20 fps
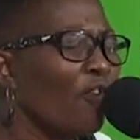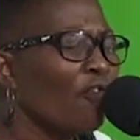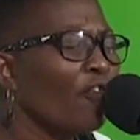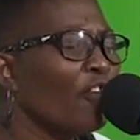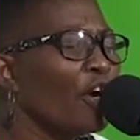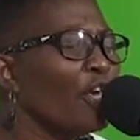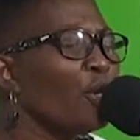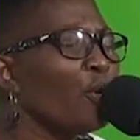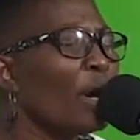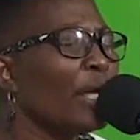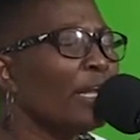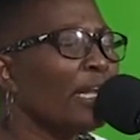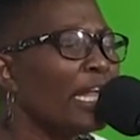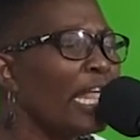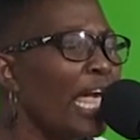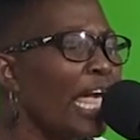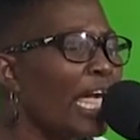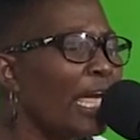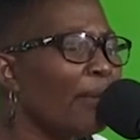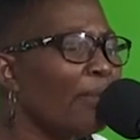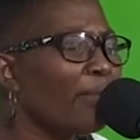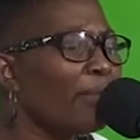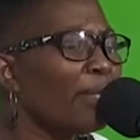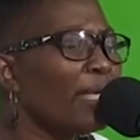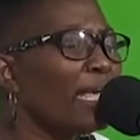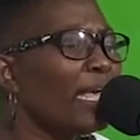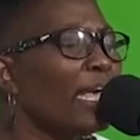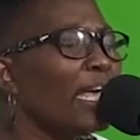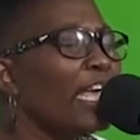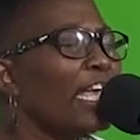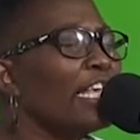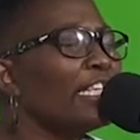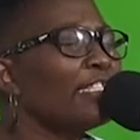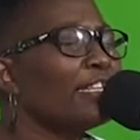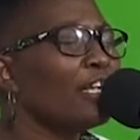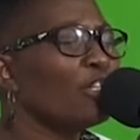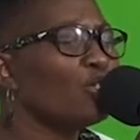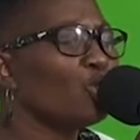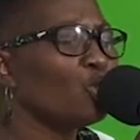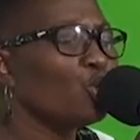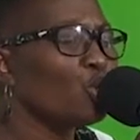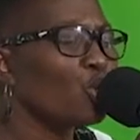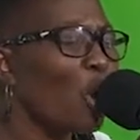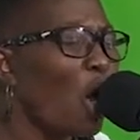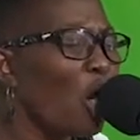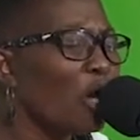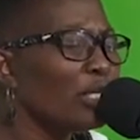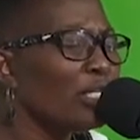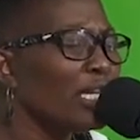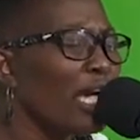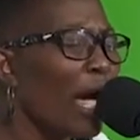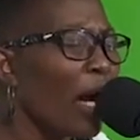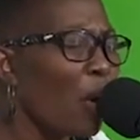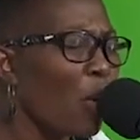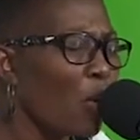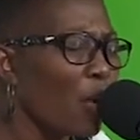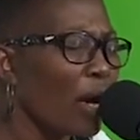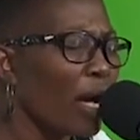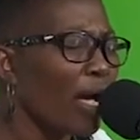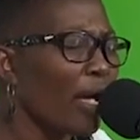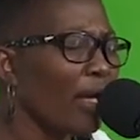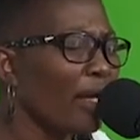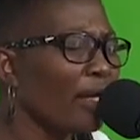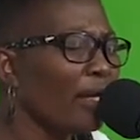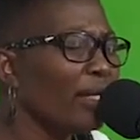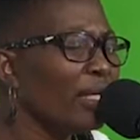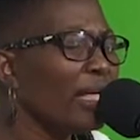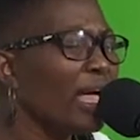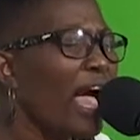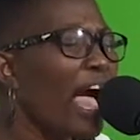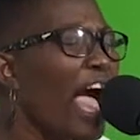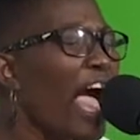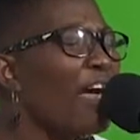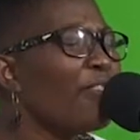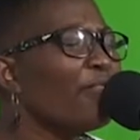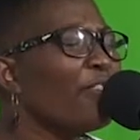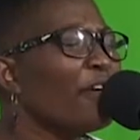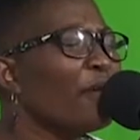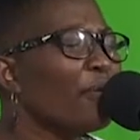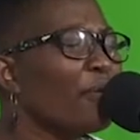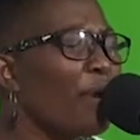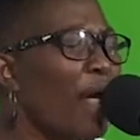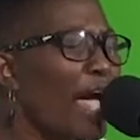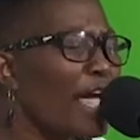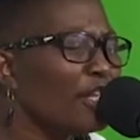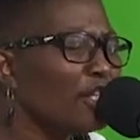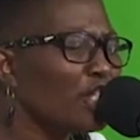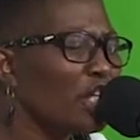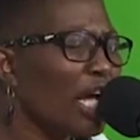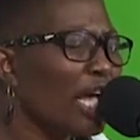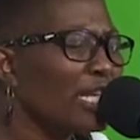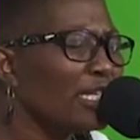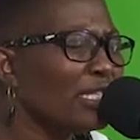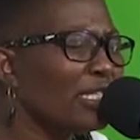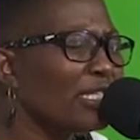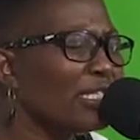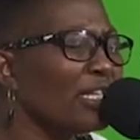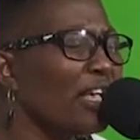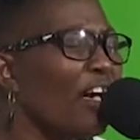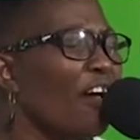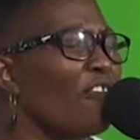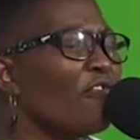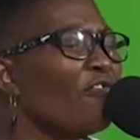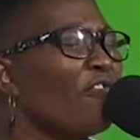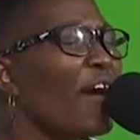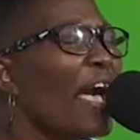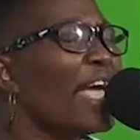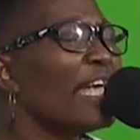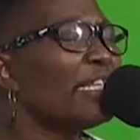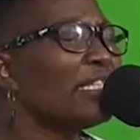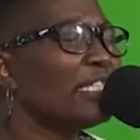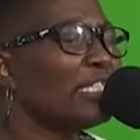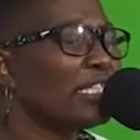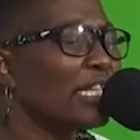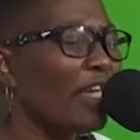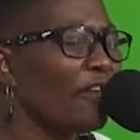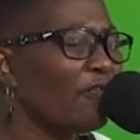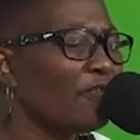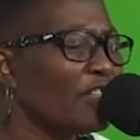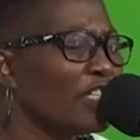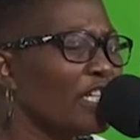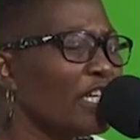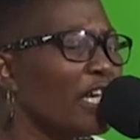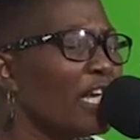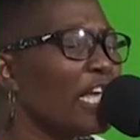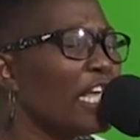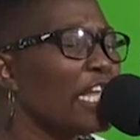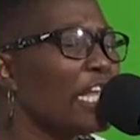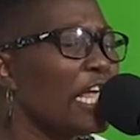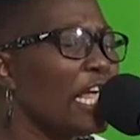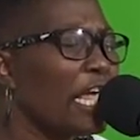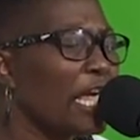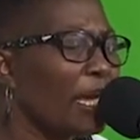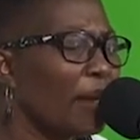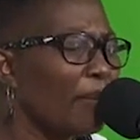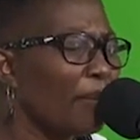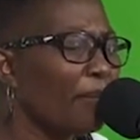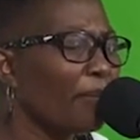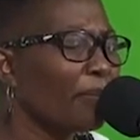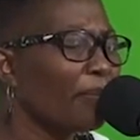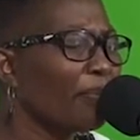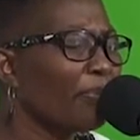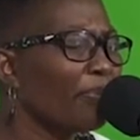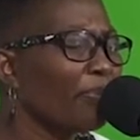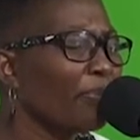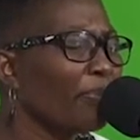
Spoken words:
For your name is a strong tower, and the righteous find safety in him.